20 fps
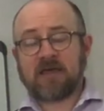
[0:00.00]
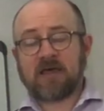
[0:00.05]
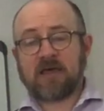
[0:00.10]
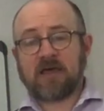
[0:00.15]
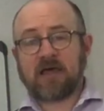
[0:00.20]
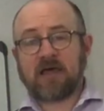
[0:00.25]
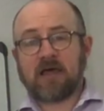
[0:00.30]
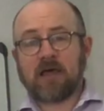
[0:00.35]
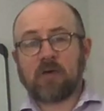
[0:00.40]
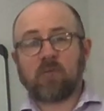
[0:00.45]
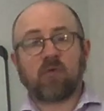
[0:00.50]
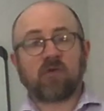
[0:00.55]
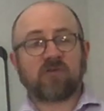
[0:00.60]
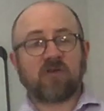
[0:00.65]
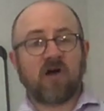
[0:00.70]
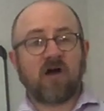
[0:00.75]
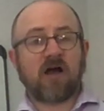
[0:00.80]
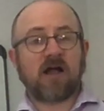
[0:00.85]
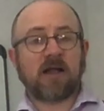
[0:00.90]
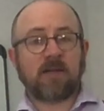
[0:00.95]
We'll
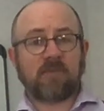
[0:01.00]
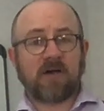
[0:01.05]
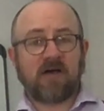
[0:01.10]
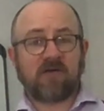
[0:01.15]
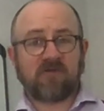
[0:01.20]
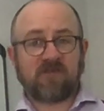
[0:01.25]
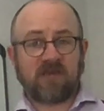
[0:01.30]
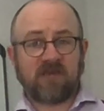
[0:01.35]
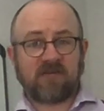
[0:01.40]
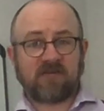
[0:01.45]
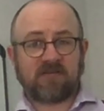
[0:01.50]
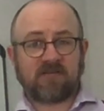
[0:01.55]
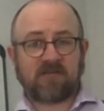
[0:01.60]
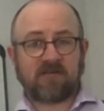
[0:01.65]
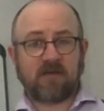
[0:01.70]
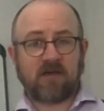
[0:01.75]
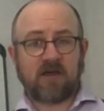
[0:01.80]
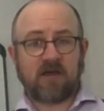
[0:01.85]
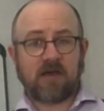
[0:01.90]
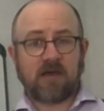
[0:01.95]
talk about this
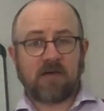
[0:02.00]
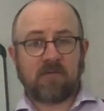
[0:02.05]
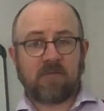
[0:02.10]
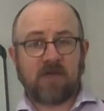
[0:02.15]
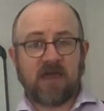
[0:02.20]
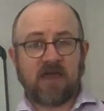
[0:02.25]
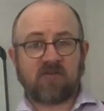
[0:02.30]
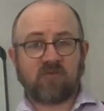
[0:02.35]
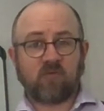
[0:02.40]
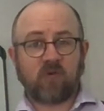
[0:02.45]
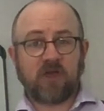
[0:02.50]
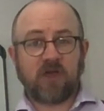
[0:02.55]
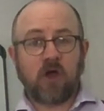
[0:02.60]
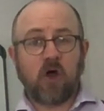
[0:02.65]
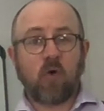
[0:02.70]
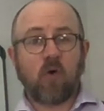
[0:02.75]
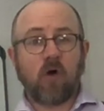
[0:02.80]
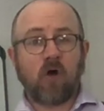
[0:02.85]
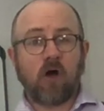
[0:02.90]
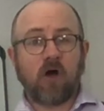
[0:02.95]
as we
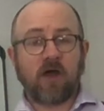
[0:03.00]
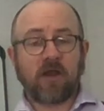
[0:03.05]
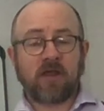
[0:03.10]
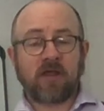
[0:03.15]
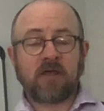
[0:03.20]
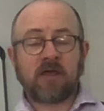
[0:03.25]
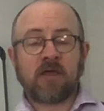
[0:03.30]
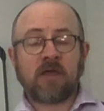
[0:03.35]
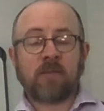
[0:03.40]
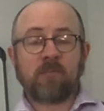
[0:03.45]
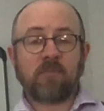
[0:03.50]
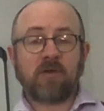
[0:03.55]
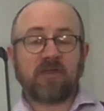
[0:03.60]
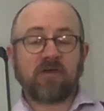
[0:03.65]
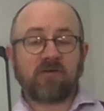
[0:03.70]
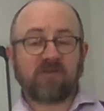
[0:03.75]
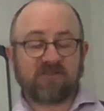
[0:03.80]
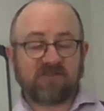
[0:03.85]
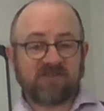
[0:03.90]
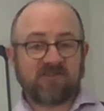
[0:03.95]
go on, but
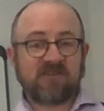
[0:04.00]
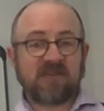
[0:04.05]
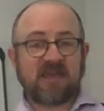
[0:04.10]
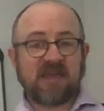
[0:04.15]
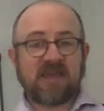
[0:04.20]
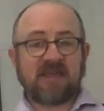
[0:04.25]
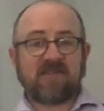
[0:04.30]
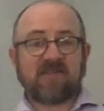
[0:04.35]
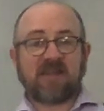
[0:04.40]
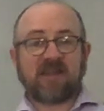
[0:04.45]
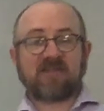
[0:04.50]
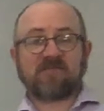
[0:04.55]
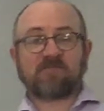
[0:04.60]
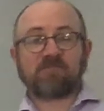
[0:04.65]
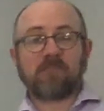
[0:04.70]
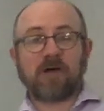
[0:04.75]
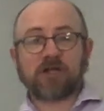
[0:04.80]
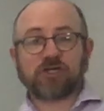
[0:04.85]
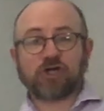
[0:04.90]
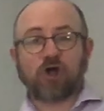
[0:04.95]
you'll see that it's
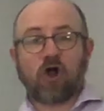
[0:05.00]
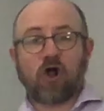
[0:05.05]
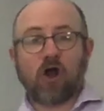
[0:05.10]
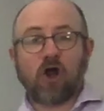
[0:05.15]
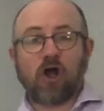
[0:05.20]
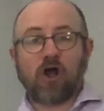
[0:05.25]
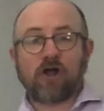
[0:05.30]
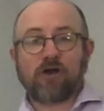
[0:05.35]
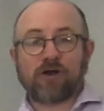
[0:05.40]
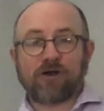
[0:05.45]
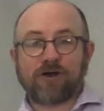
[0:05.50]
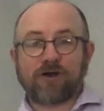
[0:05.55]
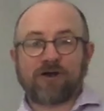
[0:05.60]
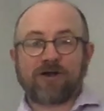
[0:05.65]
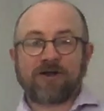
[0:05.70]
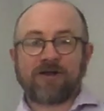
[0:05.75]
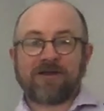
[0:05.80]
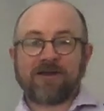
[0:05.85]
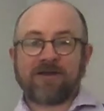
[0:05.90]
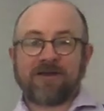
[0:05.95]
much harder
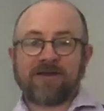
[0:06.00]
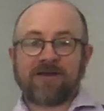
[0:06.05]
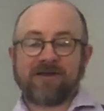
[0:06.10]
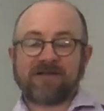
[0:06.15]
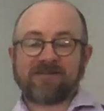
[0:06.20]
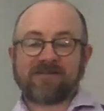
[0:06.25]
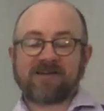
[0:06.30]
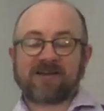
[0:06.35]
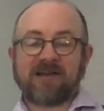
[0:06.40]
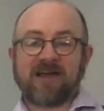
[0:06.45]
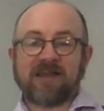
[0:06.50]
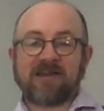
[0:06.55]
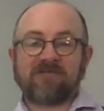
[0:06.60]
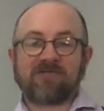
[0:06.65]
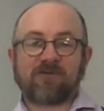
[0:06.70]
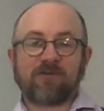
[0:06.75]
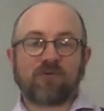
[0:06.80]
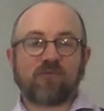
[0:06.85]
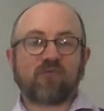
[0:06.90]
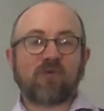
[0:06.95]
to kind
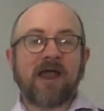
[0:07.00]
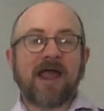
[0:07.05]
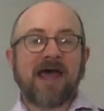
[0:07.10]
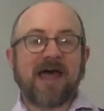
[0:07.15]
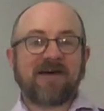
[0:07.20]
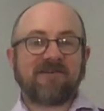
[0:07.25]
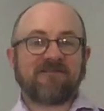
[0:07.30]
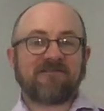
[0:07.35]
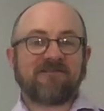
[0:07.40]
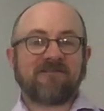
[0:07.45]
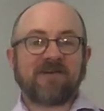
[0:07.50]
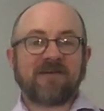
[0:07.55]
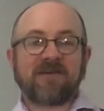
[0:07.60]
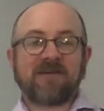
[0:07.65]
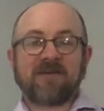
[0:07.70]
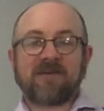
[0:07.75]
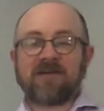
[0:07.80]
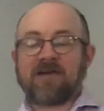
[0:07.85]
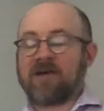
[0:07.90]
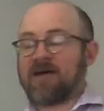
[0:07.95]
of graph
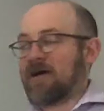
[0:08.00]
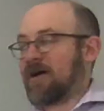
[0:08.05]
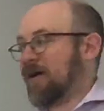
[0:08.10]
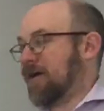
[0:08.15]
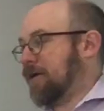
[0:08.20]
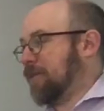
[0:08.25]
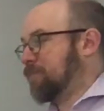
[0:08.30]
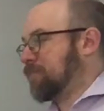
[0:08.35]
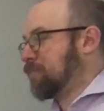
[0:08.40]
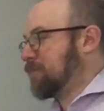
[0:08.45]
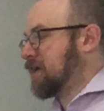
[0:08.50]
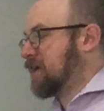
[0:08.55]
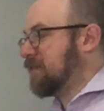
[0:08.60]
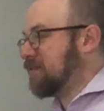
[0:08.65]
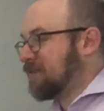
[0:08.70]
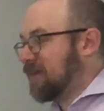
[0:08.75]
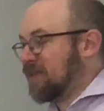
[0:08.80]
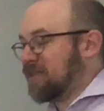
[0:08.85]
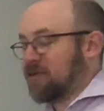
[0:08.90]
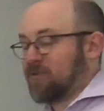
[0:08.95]

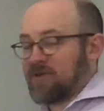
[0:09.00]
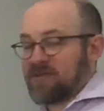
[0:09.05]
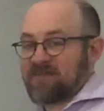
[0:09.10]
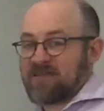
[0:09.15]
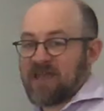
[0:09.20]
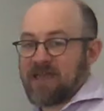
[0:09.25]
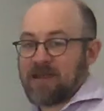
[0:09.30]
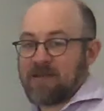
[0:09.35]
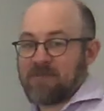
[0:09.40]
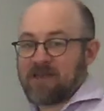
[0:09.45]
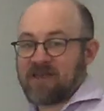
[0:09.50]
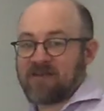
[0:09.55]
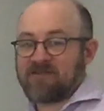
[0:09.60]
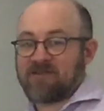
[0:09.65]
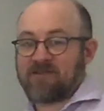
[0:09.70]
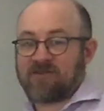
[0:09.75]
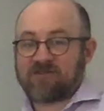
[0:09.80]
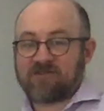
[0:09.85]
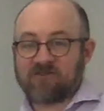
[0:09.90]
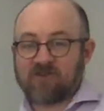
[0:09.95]
continuous data because
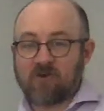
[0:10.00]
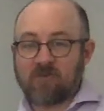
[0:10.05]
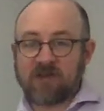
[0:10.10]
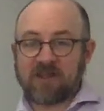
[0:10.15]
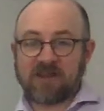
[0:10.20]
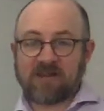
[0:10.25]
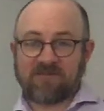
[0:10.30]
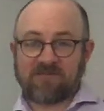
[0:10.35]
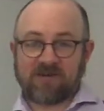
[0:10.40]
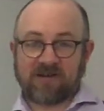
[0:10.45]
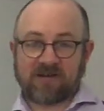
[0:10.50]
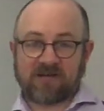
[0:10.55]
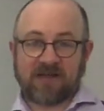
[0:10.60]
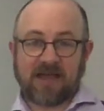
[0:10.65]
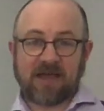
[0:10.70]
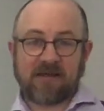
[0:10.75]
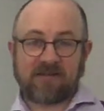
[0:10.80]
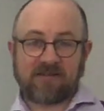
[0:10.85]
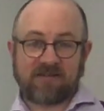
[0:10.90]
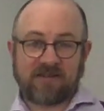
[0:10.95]
there are so many
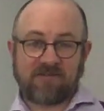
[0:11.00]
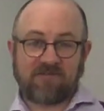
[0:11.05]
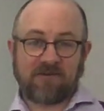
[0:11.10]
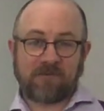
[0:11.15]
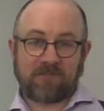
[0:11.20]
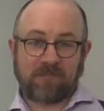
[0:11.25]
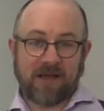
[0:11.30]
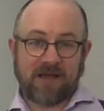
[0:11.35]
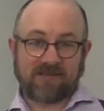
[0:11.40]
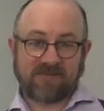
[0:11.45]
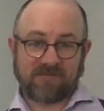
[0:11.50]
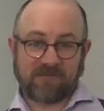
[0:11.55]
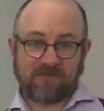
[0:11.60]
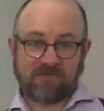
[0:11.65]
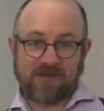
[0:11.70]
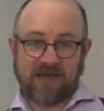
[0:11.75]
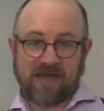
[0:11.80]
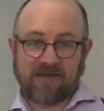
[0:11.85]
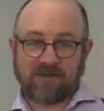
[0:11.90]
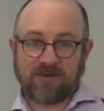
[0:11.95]
different possible
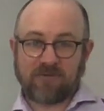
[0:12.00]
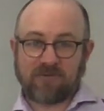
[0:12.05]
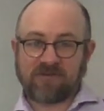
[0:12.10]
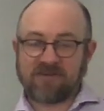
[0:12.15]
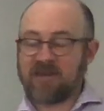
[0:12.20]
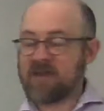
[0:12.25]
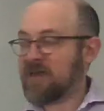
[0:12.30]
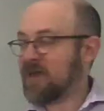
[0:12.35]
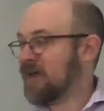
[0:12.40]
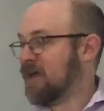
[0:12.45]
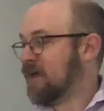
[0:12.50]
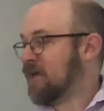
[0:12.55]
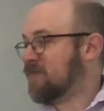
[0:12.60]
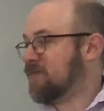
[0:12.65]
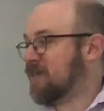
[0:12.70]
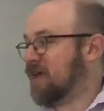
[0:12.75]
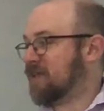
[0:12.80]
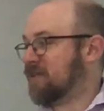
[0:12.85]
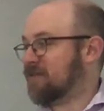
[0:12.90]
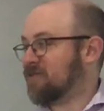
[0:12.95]
values
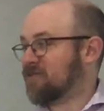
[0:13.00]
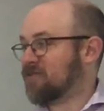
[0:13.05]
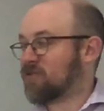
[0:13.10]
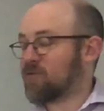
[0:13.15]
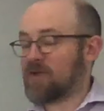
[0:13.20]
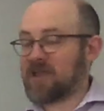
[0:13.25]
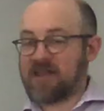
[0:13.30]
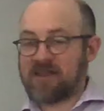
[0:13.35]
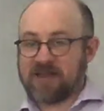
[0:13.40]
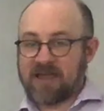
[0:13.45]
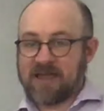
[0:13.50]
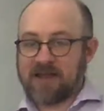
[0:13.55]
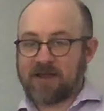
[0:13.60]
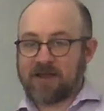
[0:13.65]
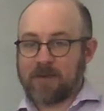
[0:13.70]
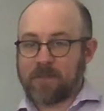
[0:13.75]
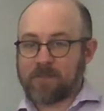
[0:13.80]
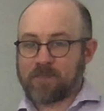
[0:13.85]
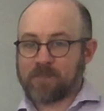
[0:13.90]
than discrete data.